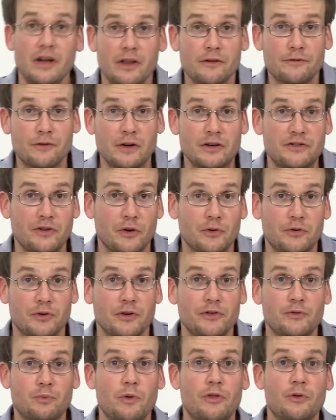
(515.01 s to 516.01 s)
The other French
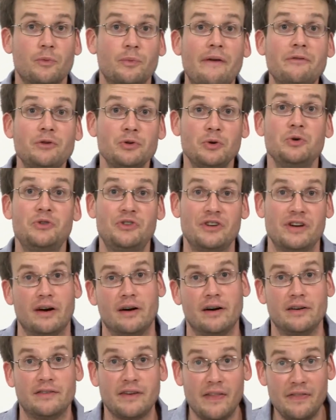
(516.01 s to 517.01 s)
socialists were the
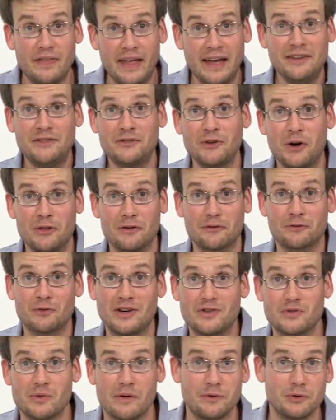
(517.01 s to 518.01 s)
revolutionaries, and they saw the
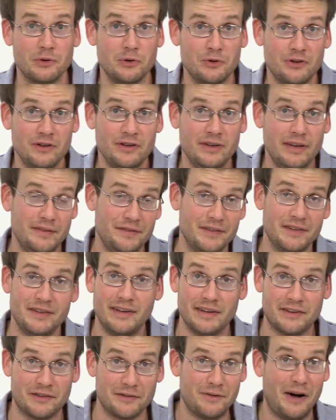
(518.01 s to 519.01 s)
French Revolution,
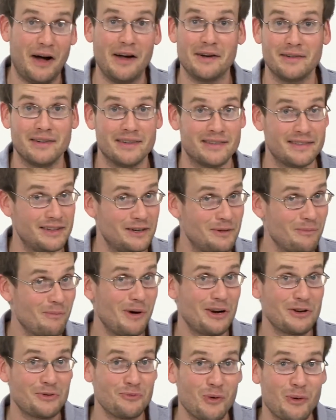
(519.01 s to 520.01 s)
even its violence, in a
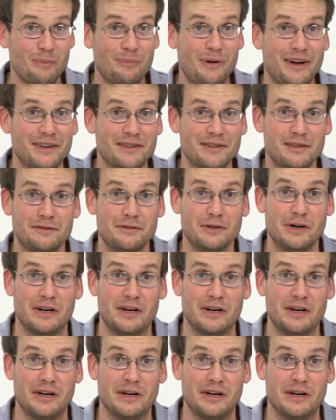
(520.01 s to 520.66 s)
much more positive